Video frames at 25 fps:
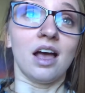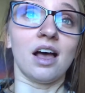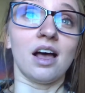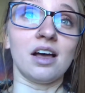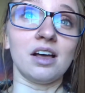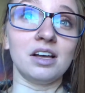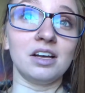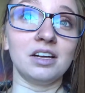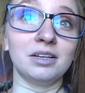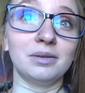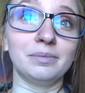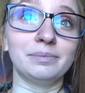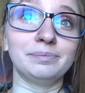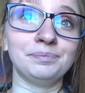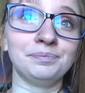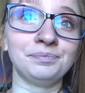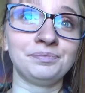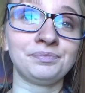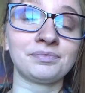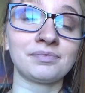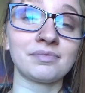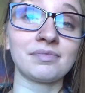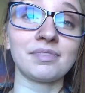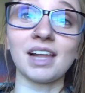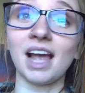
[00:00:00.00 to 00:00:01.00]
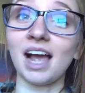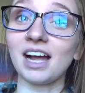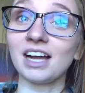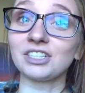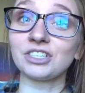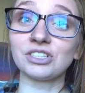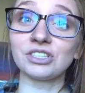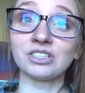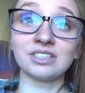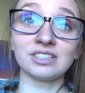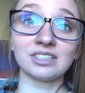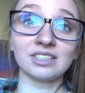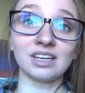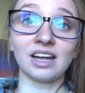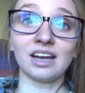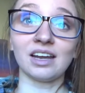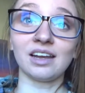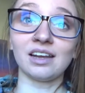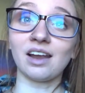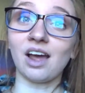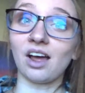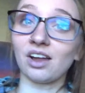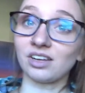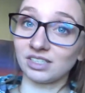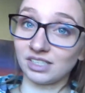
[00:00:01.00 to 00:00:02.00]
um, I just decided
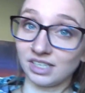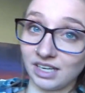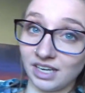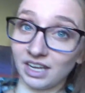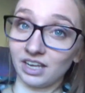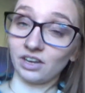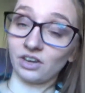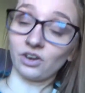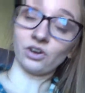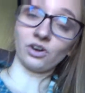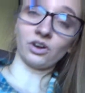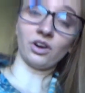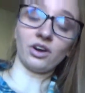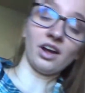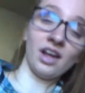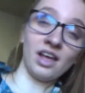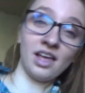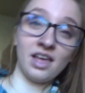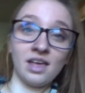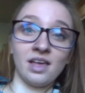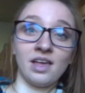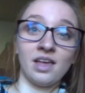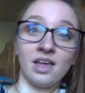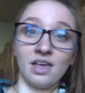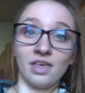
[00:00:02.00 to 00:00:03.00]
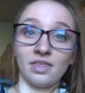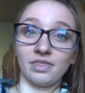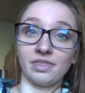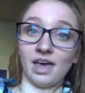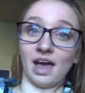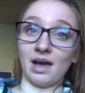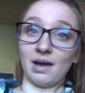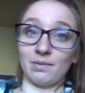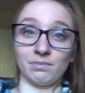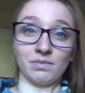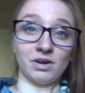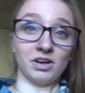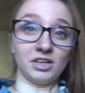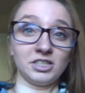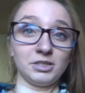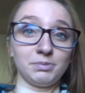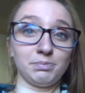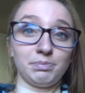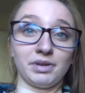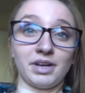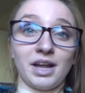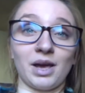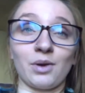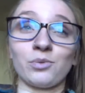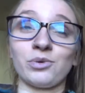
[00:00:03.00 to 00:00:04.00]
not to get her that much,
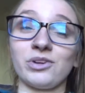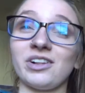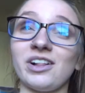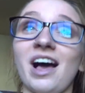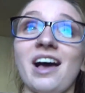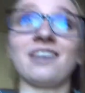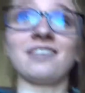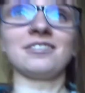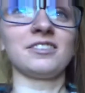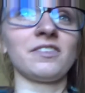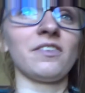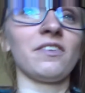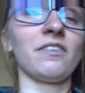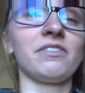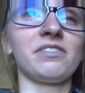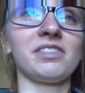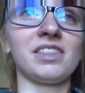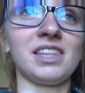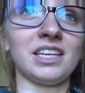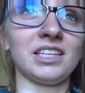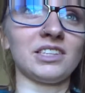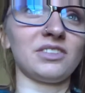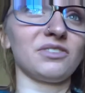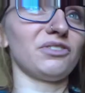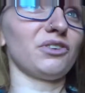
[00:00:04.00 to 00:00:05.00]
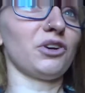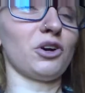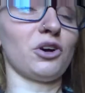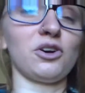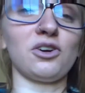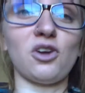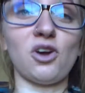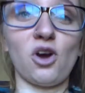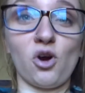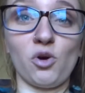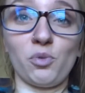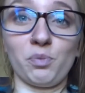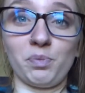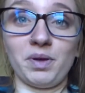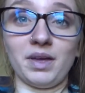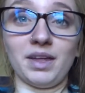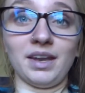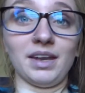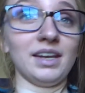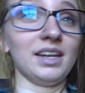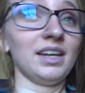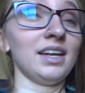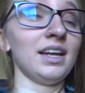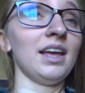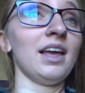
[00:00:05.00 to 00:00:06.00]
but I will have things for her to
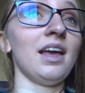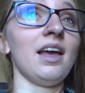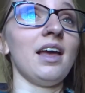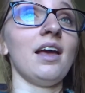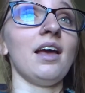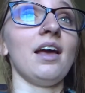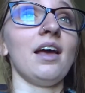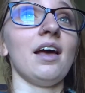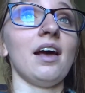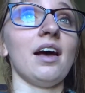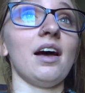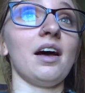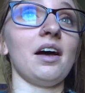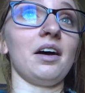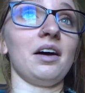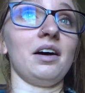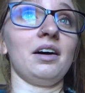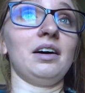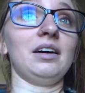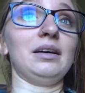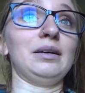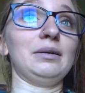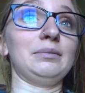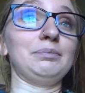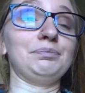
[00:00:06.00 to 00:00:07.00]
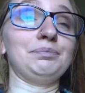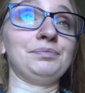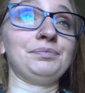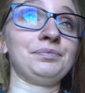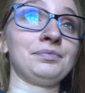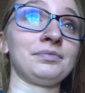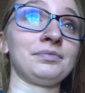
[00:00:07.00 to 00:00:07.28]
open, um,